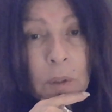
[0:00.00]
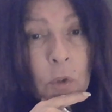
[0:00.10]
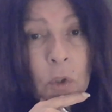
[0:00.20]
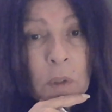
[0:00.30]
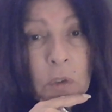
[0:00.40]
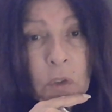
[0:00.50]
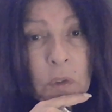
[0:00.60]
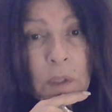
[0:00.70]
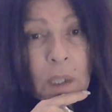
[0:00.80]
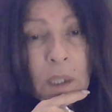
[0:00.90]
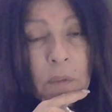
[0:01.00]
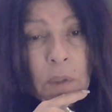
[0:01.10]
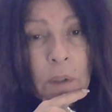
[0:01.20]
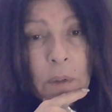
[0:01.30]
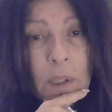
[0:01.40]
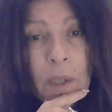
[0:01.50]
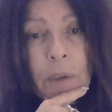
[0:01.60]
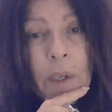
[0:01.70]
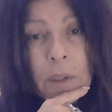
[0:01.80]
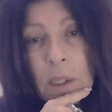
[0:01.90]
which means she's not giving her
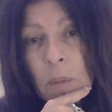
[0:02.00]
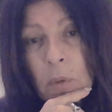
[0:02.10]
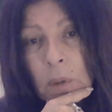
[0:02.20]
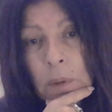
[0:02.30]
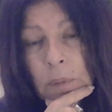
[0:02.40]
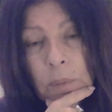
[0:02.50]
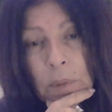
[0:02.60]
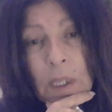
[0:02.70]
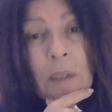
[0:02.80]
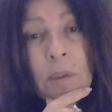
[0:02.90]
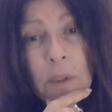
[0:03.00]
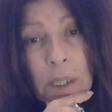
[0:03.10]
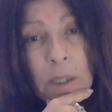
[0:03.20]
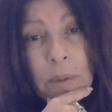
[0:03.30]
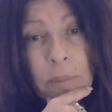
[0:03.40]
love out anymore, easily.